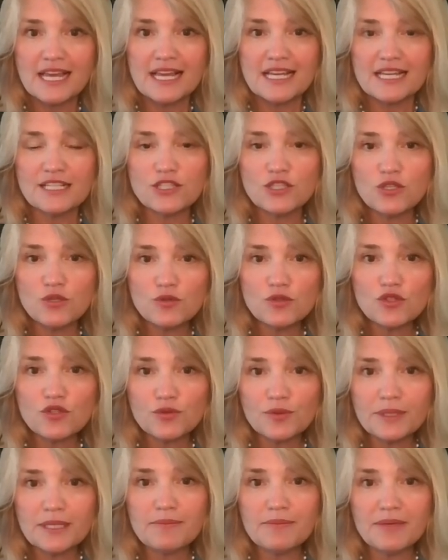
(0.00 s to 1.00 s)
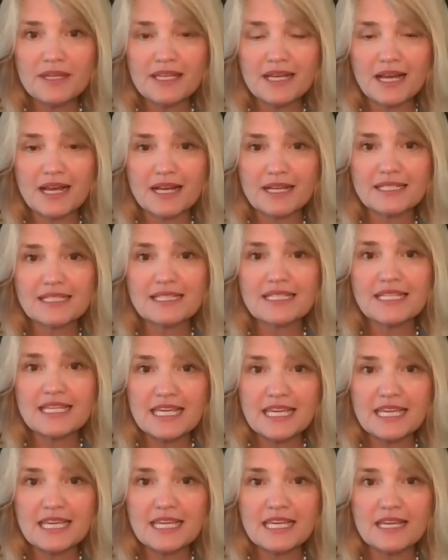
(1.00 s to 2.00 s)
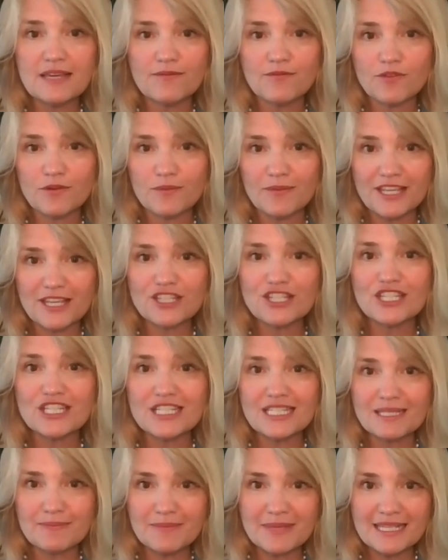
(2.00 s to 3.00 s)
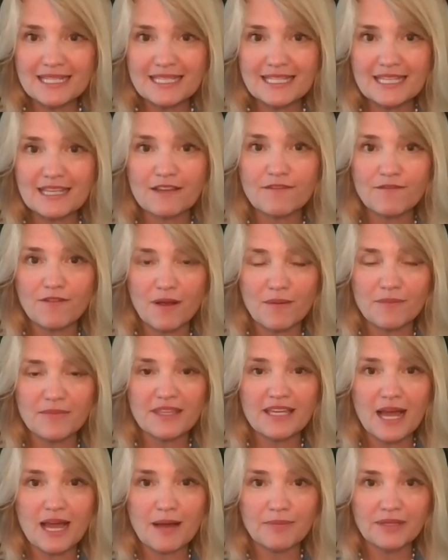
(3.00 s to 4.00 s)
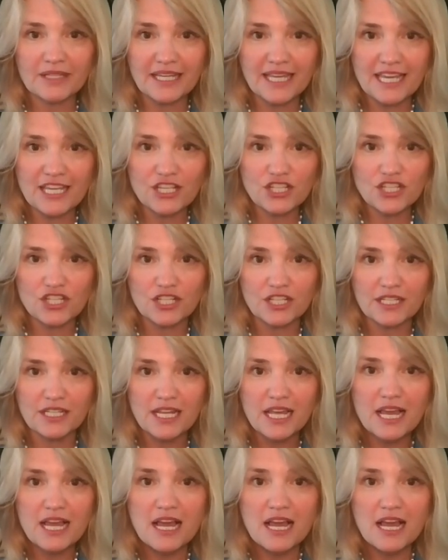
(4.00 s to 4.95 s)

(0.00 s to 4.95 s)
is usually because key information is missing from the application.